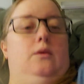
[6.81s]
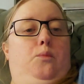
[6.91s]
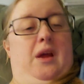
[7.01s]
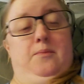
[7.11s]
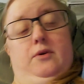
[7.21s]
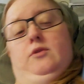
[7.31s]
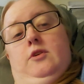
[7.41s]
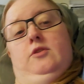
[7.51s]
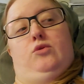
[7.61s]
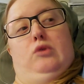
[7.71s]
People
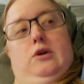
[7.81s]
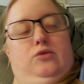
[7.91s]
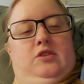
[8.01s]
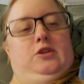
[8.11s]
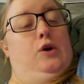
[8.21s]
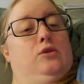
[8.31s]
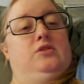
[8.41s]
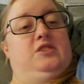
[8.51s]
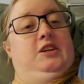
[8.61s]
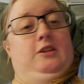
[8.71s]
who throw
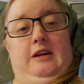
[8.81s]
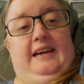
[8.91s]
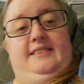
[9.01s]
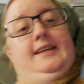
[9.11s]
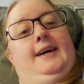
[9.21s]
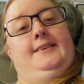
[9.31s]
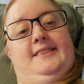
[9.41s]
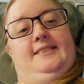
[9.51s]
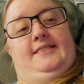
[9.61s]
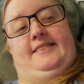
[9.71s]
stones at glass
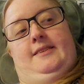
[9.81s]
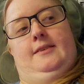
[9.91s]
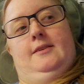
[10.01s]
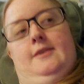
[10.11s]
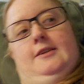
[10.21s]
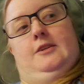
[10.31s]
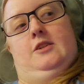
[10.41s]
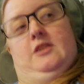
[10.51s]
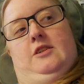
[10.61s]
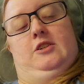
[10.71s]
houses
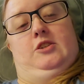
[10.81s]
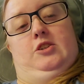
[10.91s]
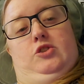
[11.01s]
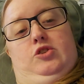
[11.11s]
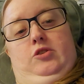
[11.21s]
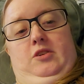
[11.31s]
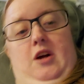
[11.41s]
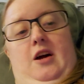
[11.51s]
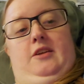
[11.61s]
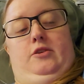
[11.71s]
should
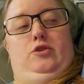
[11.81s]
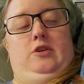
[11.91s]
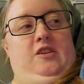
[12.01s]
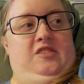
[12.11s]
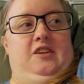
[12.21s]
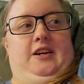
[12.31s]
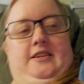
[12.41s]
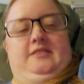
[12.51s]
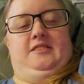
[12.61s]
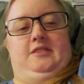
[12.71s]
not
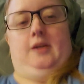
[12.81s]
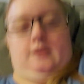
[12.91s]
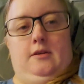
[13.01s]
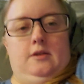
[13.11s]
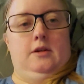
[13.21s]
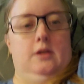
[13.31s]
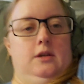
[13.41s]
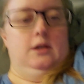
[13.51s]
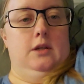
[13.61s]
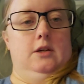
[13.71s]
criticize
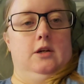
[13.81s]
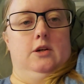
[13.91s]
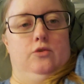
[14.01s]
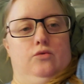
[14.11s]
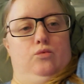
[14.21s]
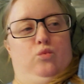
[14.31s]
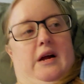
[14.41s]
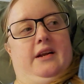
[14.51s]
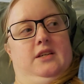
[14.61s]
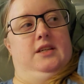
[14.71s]

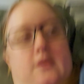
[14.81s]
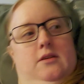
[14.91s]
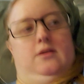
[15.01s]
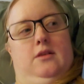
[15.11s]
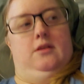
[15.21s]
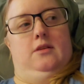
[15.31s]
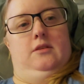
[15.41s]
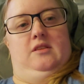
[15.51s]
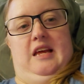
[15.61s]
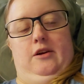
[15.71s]
when
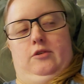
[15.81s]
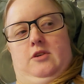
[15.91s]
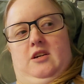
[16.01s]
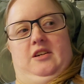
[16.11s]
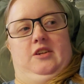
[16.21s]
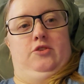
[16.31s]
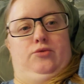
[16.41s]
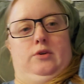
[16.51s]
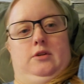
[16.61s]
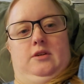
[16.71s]
they are not in
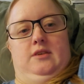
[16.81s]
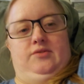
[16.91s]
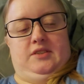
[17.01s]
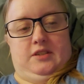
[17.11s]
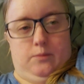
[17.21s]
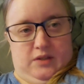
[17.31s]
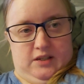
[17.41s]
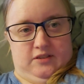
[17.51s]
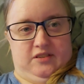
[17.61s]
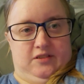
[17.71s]
control of somebody
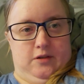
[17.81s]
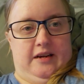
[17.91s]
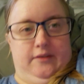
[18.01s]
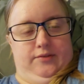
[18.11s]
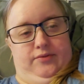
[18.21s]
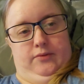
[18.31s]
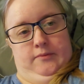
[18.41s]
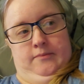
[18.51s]
else's life.